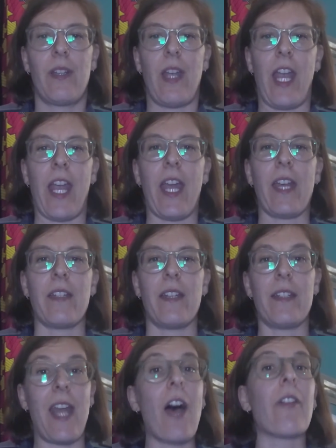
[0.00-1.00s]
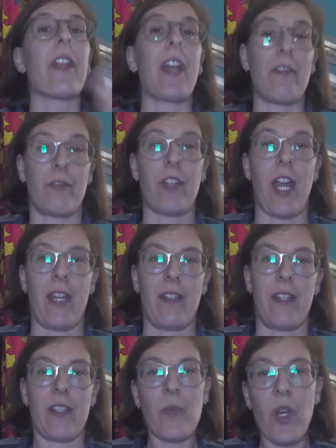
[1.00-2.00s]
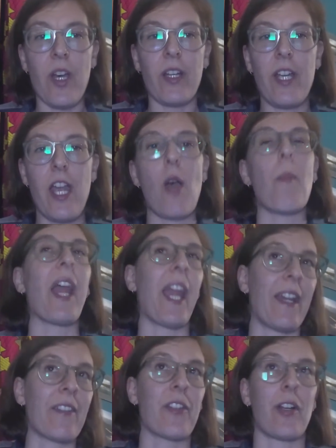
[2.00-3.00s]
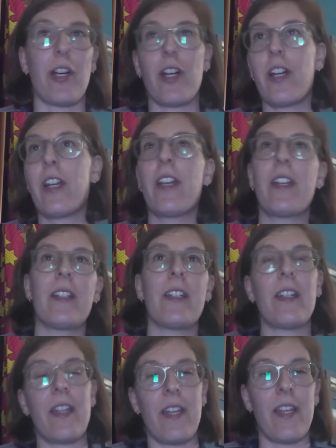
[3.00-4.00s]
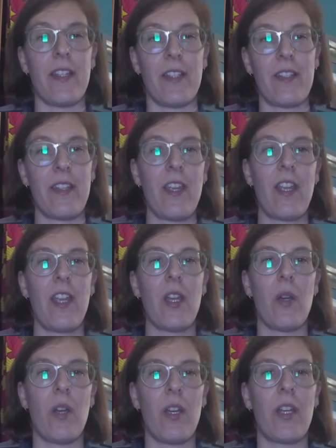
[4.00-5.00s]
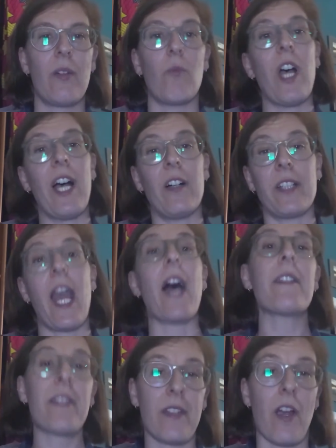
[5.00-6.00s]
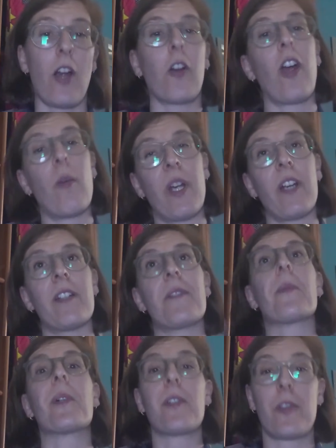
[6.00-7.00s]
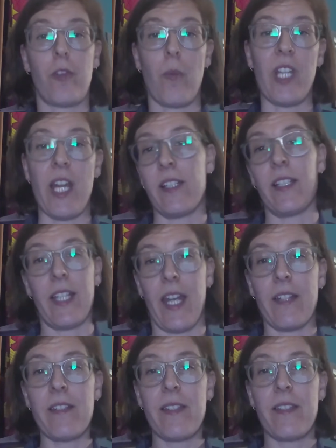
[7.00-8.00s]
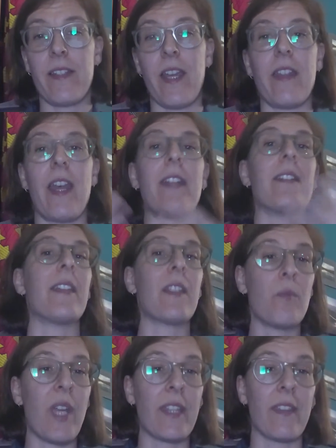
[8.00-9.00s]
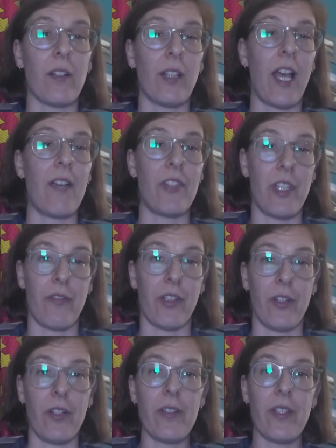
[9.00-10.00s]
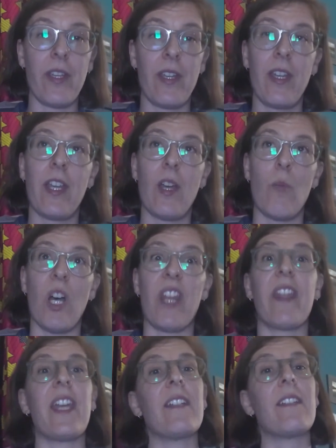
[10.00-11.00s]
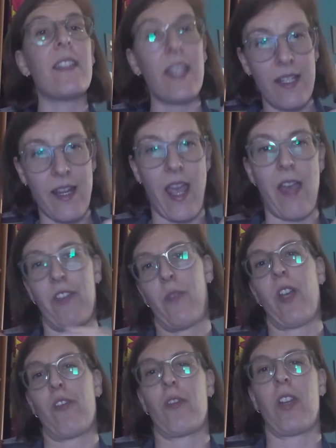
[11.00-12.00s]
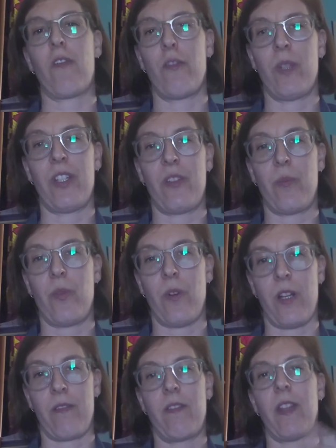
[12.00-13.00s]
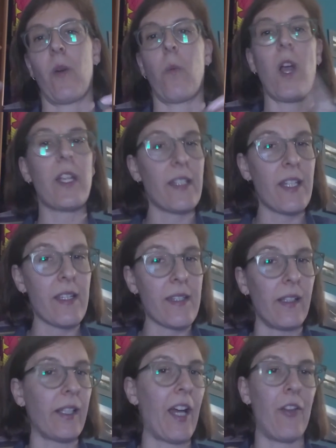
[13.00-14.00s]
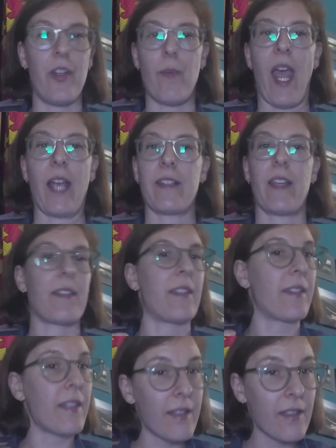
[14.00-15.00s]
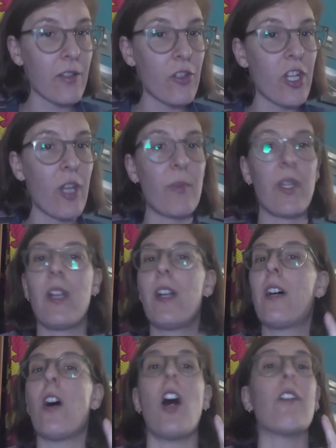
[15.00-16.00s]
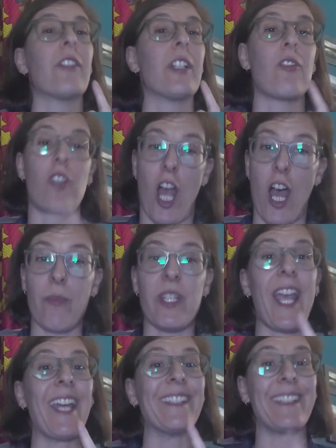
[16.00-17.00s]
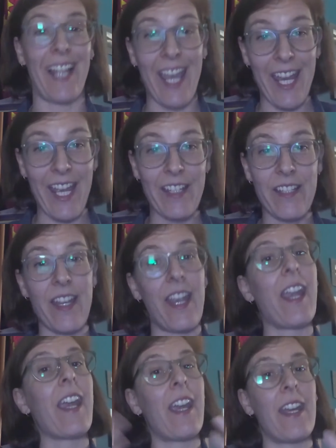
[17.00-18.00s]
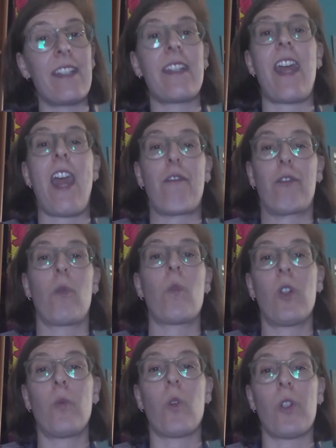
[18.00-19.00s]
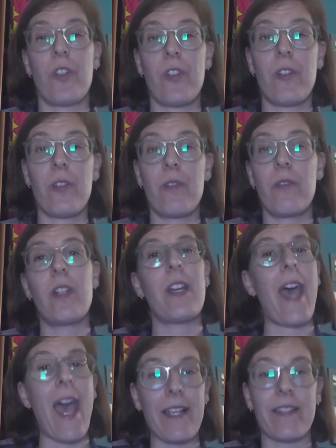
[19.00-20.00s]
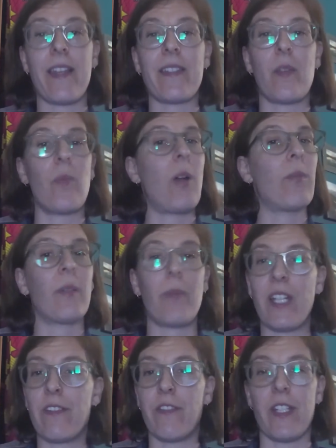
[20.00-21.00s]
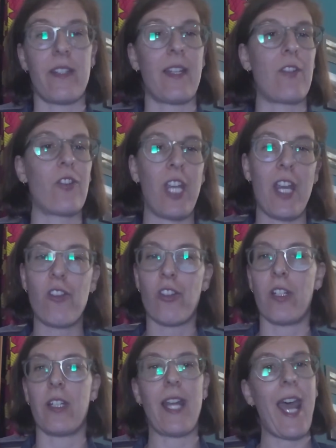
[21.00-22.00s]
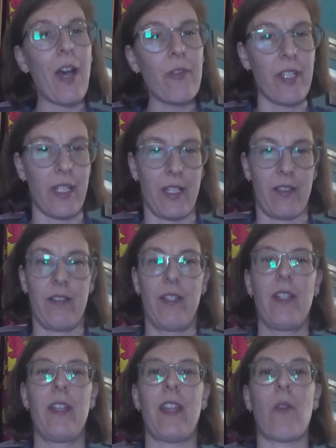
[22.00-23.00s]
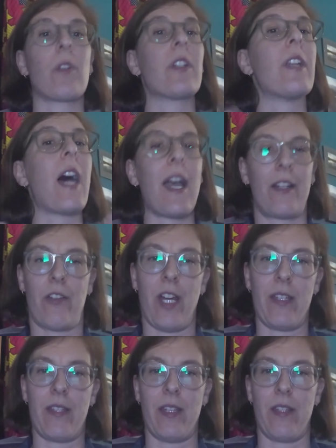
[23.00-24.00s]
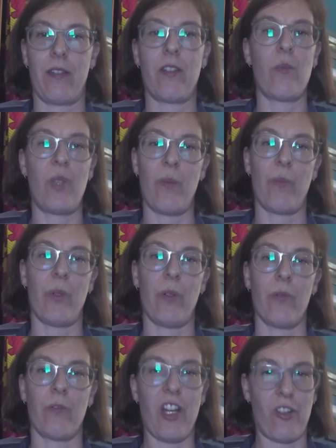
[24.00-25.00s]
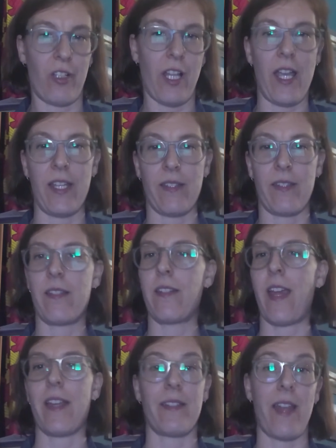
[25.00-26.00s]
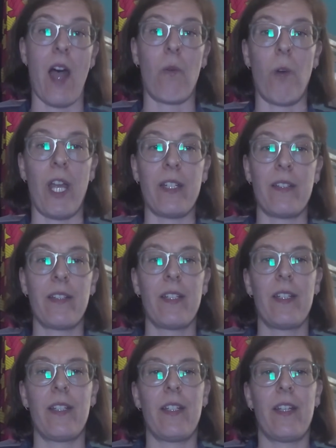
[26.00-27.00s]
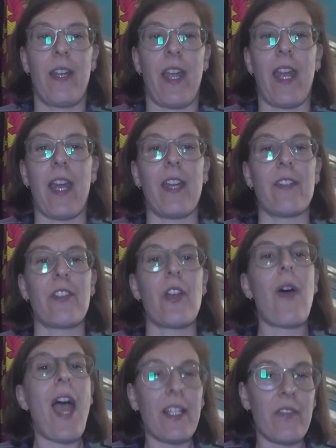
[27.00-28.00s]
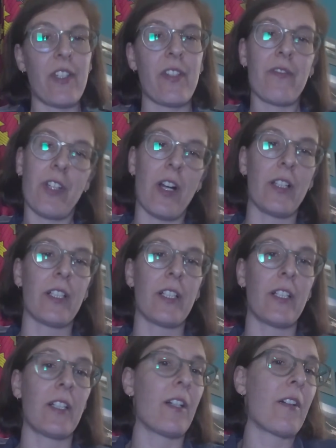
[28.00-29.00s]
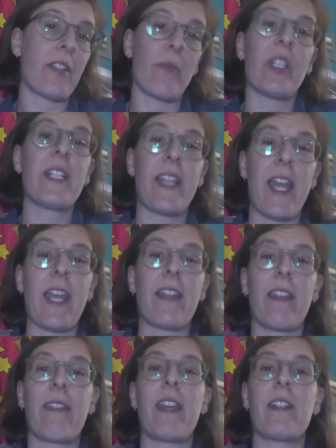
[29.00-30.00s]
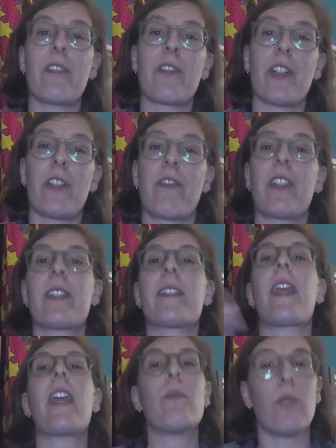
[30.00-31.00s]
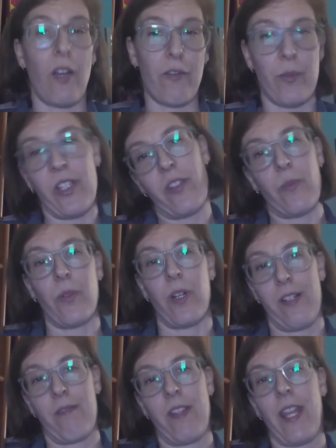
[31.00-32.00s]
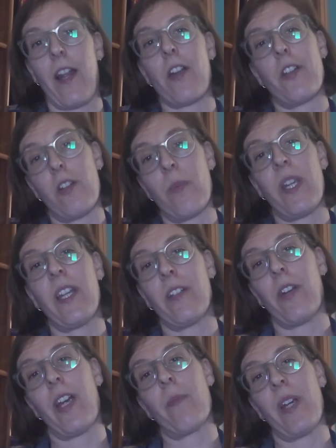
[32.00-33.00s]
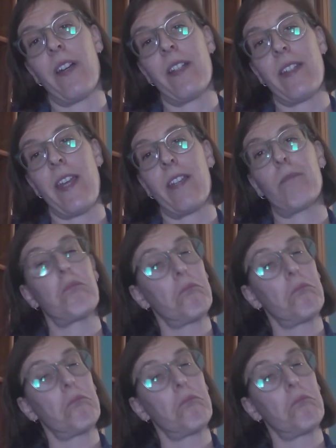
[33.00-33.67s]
And now that I've read this book, my answer is, well, yes, our grandparents were discriminated against, and that did make their lives difficult, but they did have special government support. Their whiteness allowed them access to citizenship, often jobs and land, and after World War II, access to public benefits and education and housing that were not granted to people racialized as not white. And so activists of color are simply saying that they deserve the same government support that our European grandparents had.